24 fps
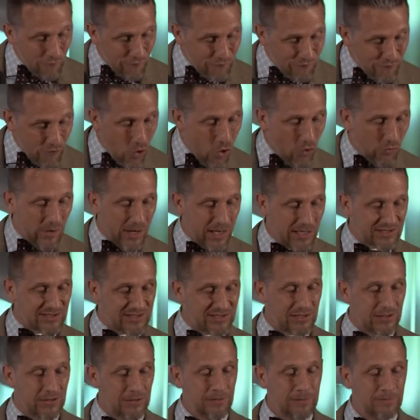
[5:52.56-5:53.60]
for
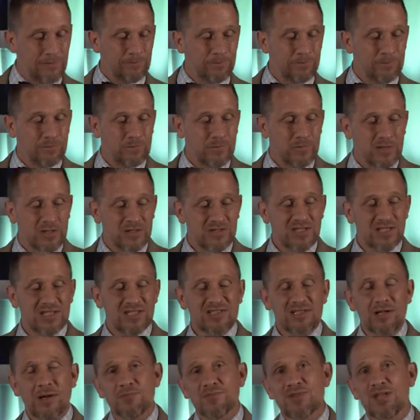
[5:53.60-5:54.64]
us. See,
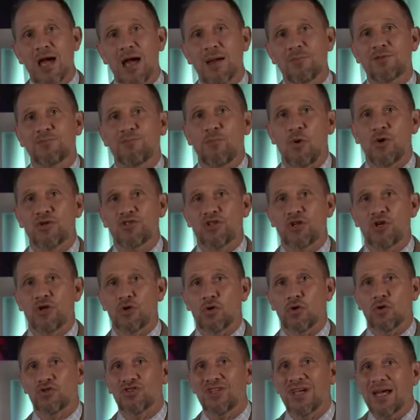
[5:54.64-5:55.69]
sometimes, boys and
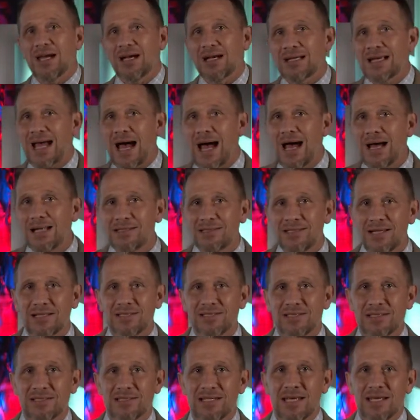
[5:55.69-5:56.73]
girls, God
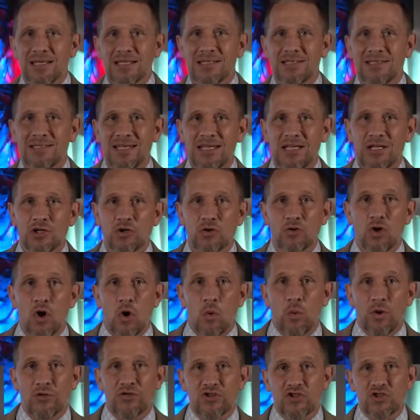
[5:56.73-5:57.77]
doesn't deal
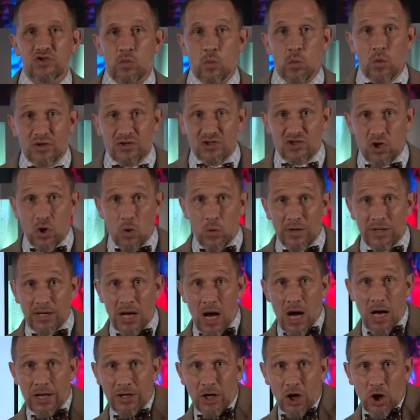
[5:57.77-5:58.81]
with what's going
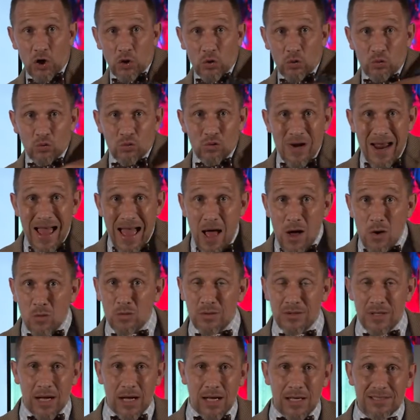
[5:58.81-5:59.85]
on
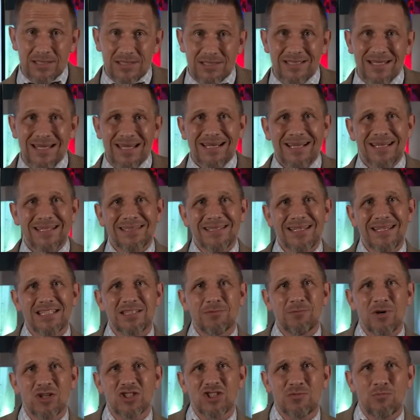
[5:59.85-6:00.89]
around us because
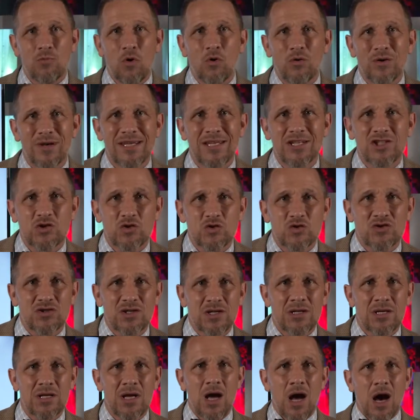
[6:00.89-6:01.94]
he's much more
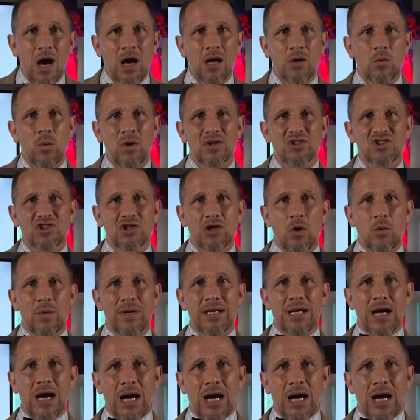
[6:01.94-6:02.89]
interested on what's going